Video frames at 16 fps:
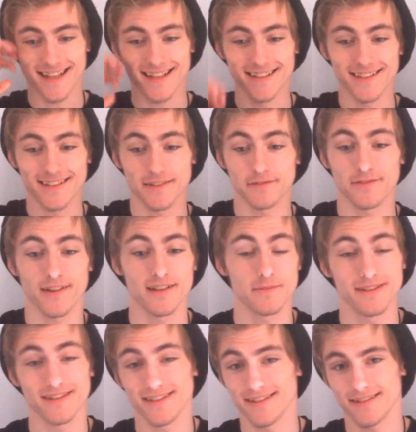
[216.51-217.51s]
and you can find
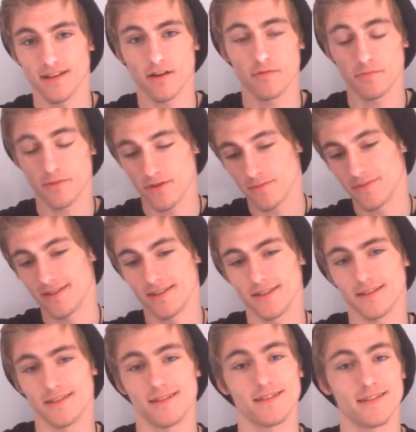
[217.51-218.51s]
them I've put them
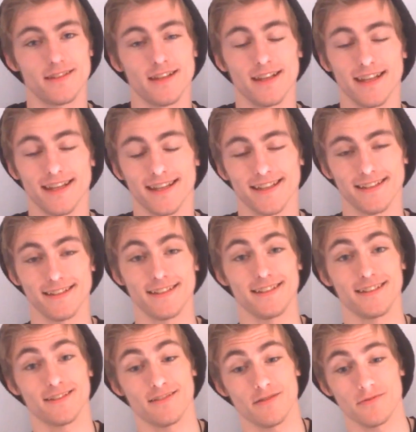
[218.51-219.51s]
in the link in the
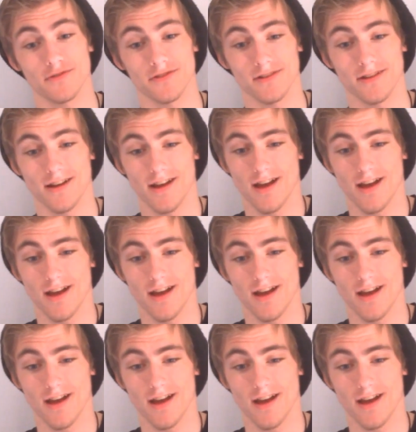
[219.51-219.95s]
description.